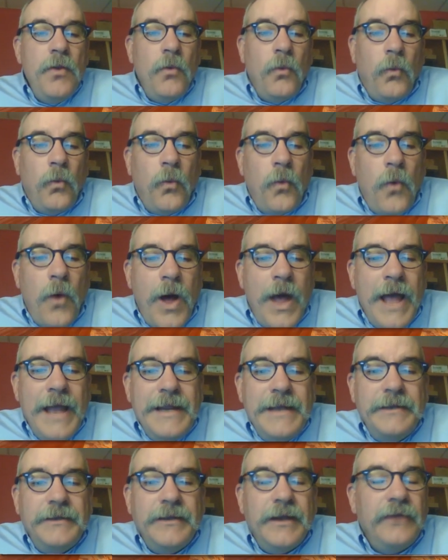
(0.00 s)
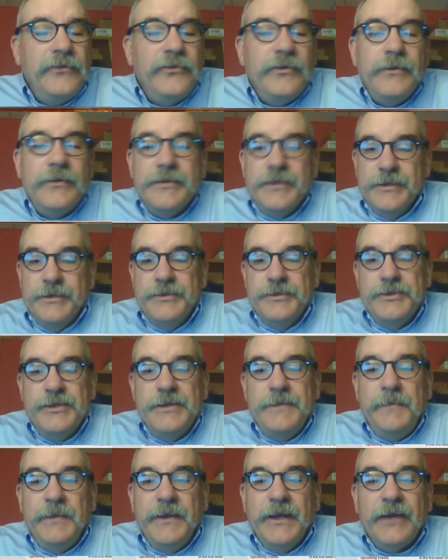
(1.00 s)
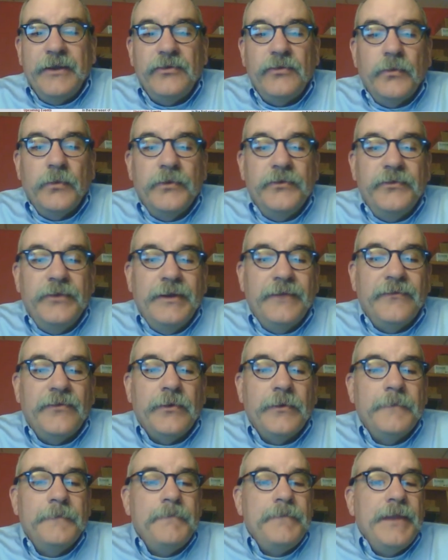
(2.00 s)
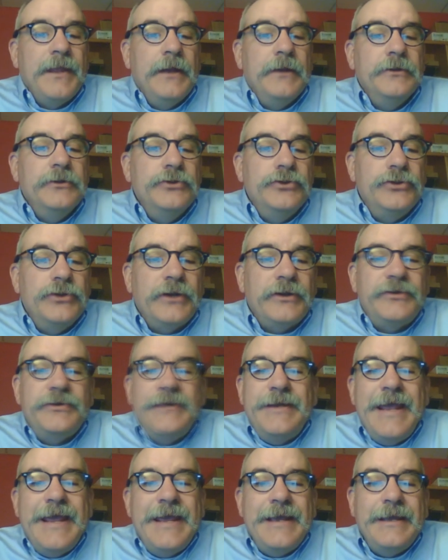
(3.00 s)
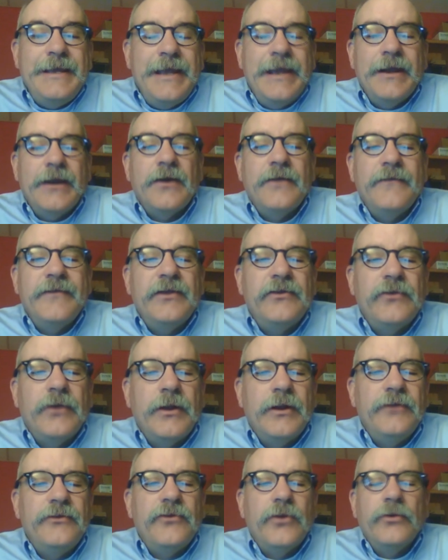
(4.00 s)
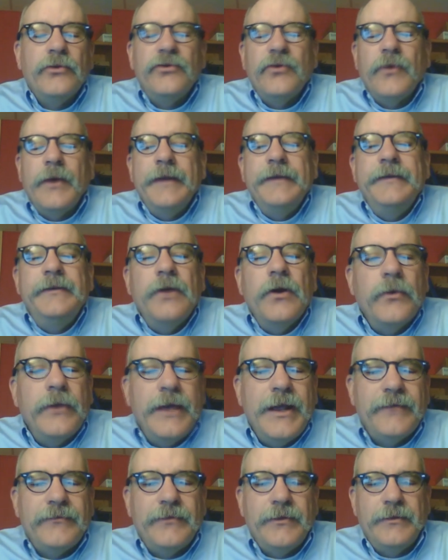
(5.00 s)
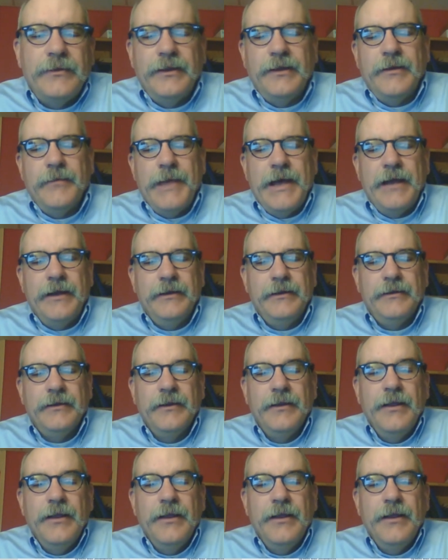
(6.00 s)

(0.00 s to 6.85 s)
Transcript: why doesn't the GPS receiver just take care of this on its own so I don't have to think about it.